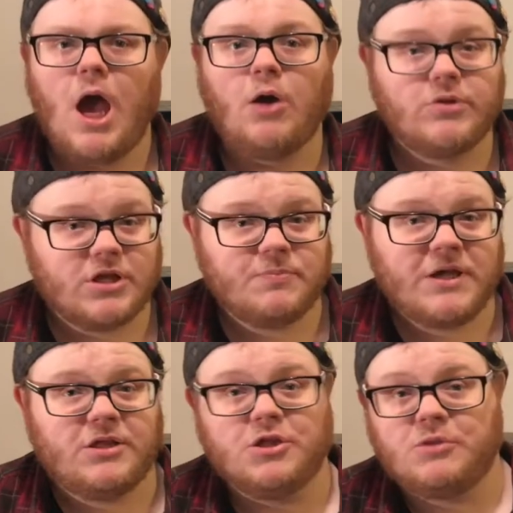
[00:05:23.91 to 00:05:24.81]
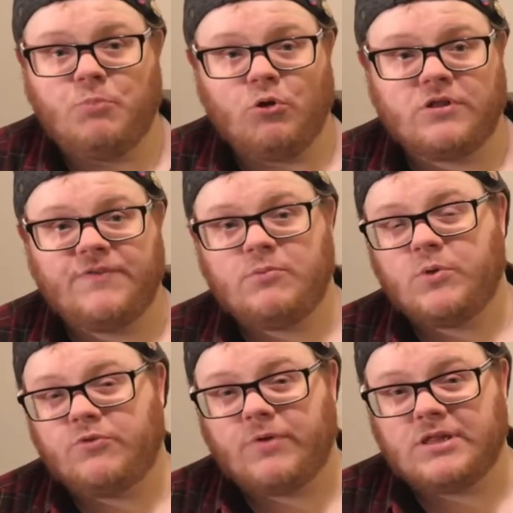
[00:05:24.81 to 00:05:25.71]
I was expecting a sports film
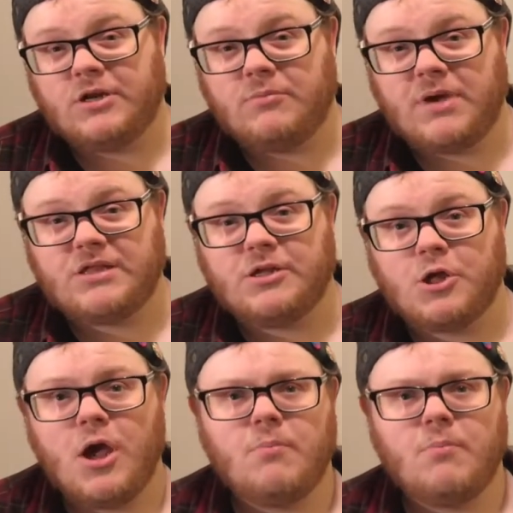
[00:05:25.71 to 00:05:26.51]
with a resonant message,